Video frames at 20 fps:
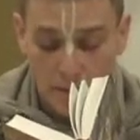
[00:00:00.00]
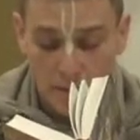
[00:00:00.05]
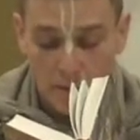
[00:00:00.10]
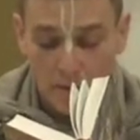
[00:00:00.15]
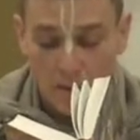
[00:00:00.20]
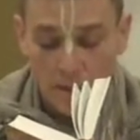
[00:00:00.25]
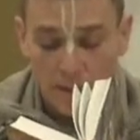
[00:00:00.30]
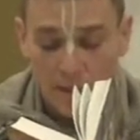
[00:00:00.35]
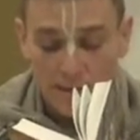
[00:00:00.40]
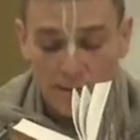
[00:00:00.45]

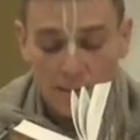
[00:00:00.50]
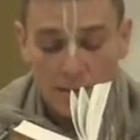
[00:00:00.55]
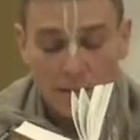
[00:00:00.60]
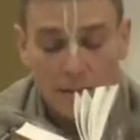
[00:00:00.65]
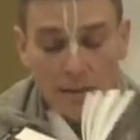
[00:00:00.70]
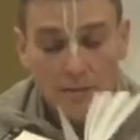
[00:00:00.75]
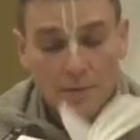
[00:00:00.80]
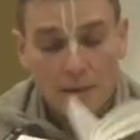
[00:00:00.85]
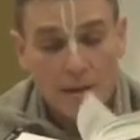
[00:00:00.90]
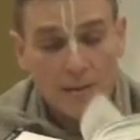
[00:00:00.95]
She doesn't
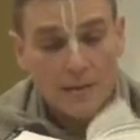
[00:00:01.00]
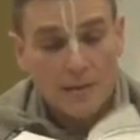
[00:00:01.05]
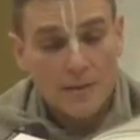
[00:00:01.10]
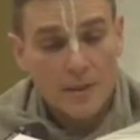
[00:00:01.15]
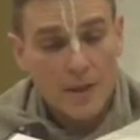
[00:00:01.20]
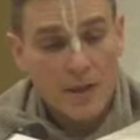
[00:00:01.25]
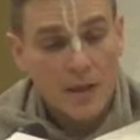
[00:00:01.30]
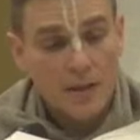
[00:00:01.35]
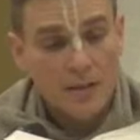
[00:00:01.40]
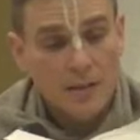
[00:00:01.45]
live
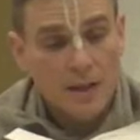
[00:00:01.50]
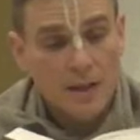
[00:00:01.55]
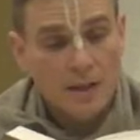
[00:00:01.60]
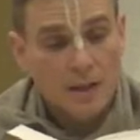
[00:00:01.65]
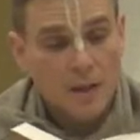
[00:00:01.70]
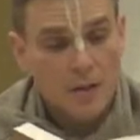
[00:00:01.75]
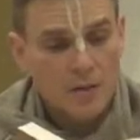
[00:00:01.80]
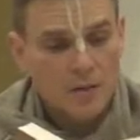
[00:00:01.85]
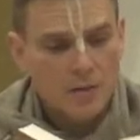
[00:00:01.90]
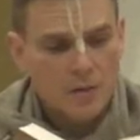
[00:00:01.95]
outside
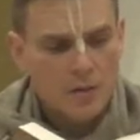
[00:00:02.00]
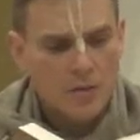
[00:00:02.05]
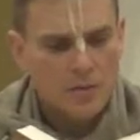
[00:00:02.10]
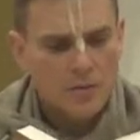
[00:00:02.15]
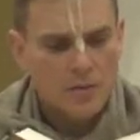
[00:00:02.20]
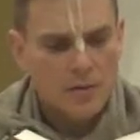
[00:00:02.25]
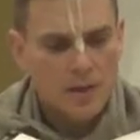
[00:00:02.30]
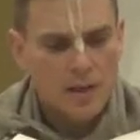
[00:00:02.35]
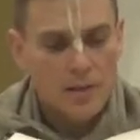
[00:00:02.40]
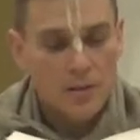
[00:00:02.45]
the
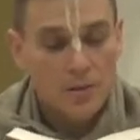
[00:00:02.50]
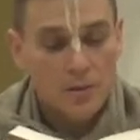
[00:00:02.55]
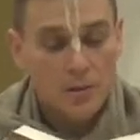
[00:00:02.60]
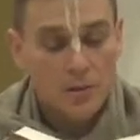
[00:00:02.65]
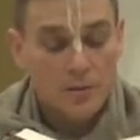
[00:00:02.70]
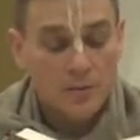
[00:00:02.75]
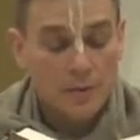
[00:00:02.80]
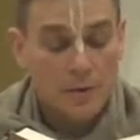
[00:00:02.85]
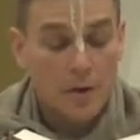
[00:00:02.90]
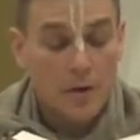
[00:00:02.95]

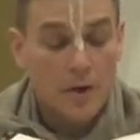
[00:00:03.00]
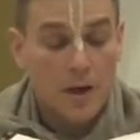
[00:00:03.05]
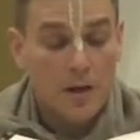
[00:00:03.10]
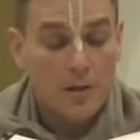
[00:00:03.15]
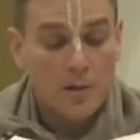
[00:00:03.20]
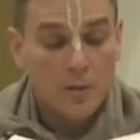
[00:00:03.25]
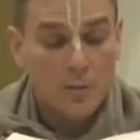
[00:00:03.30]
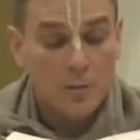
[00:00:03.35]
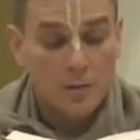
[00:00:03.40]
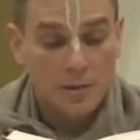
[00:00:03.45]
association of her
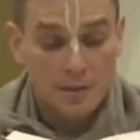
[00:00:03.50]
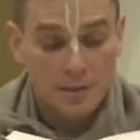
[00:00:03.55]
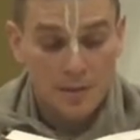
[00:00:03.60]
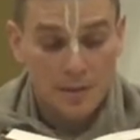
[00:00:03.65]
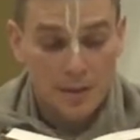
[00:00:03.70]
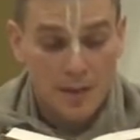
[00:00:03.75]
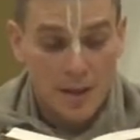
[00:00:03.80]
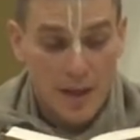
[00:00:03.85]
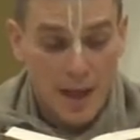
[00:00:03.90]
husband.